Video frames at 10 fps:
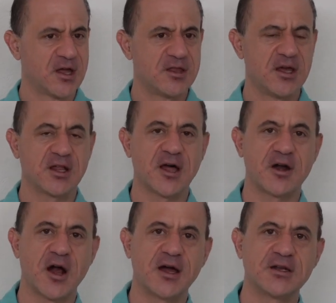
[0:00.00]
The cloud
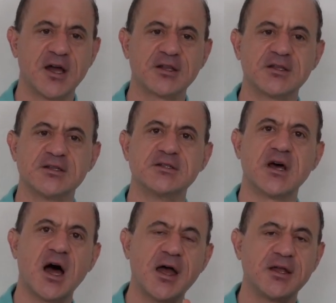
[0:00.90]
architect
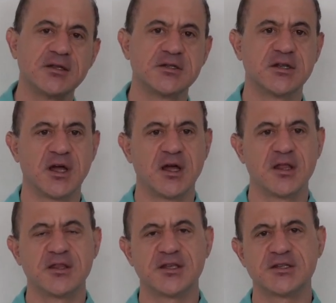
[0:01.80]
designs,
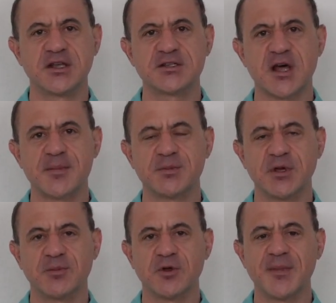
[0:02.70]
the SysOps
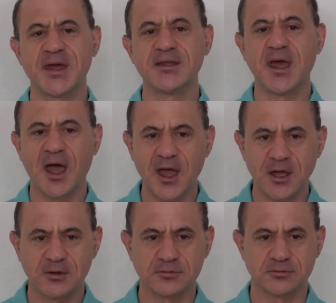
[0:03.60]
people
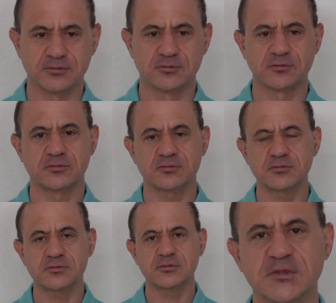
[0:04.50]
maintain.
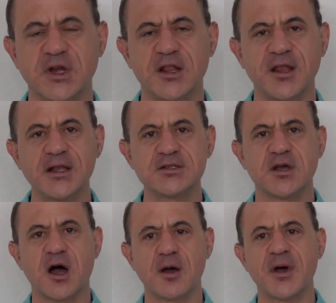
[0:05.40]
Now let's
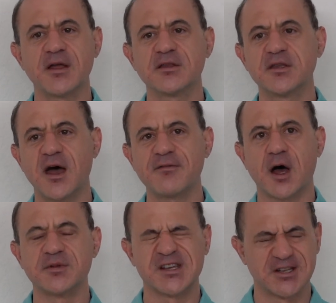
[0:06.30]
talk about
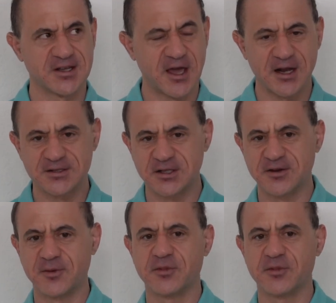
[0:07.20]
DevOps, because again, it's a different